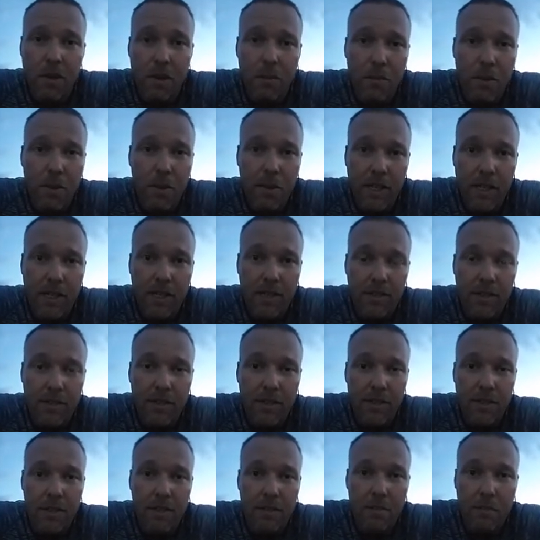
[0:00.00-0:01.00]
putting in
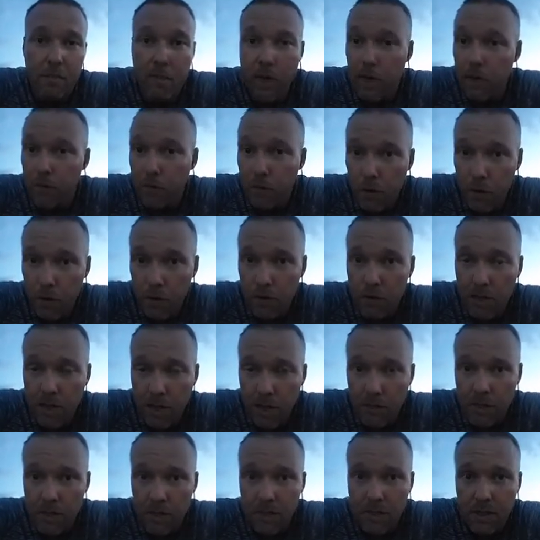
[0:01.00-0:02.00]
better foods,
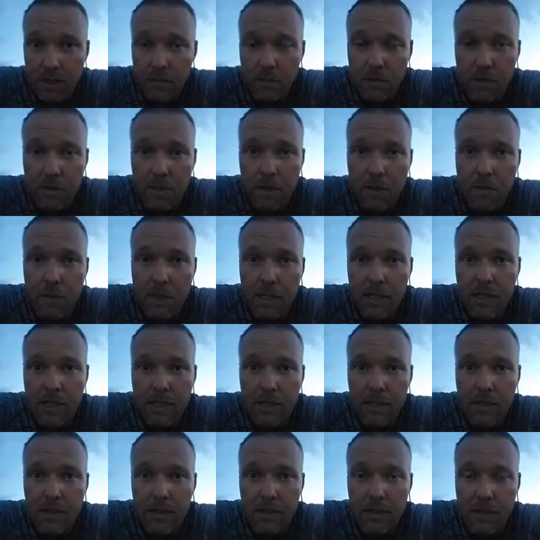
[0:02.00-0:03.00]
obviously, and we'll talk about
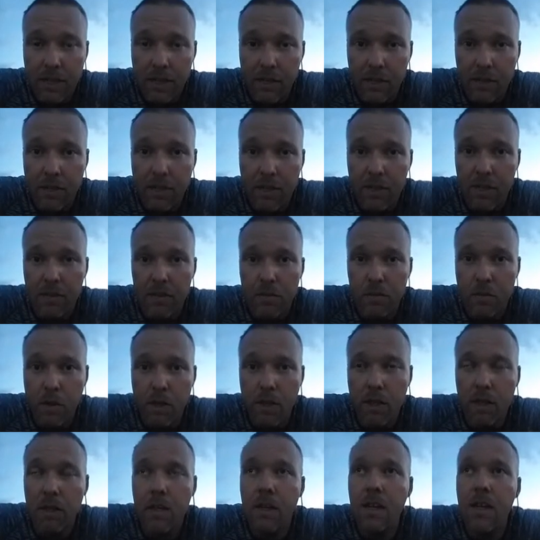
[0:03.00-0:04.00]
that later on as
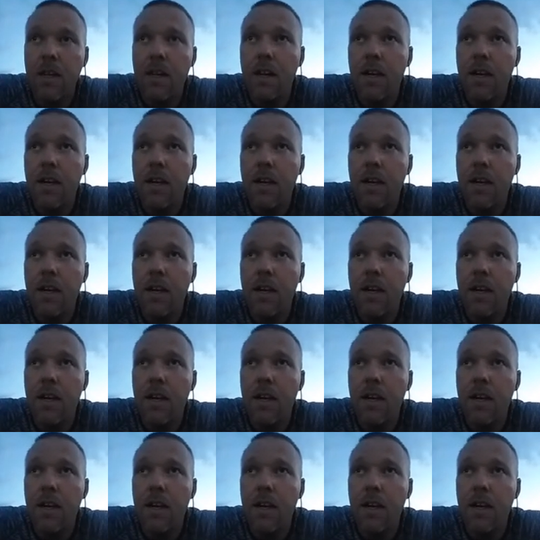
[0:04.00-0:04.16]
well.